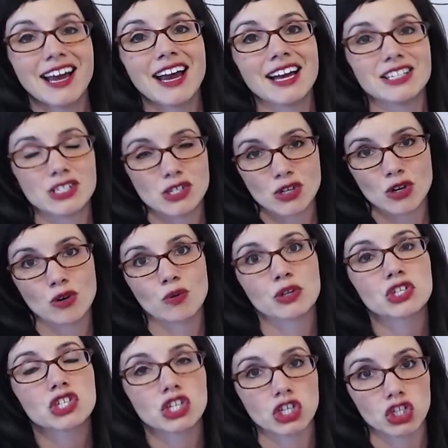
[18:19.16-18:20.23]
and so we're
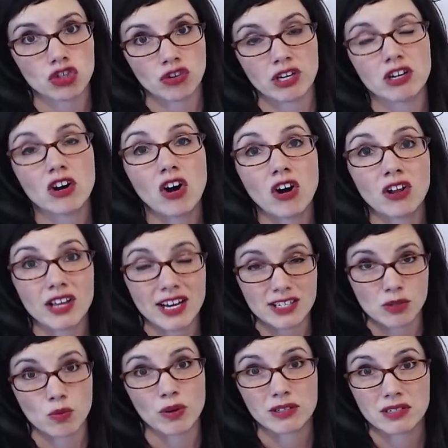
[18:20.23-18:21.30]
just going to treat it all
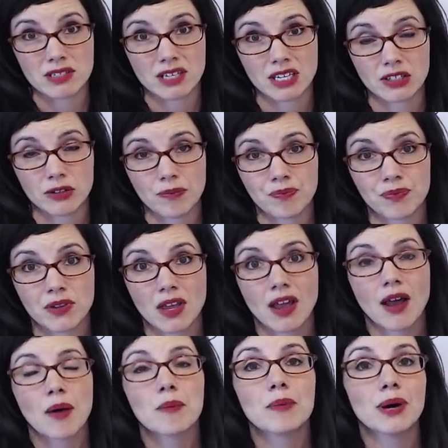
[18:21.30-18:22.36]
as one signal.
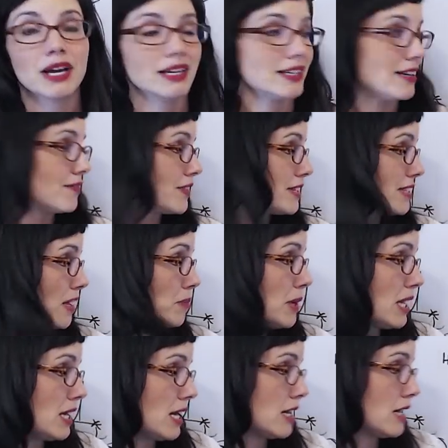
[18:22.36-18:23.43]
But if this had been in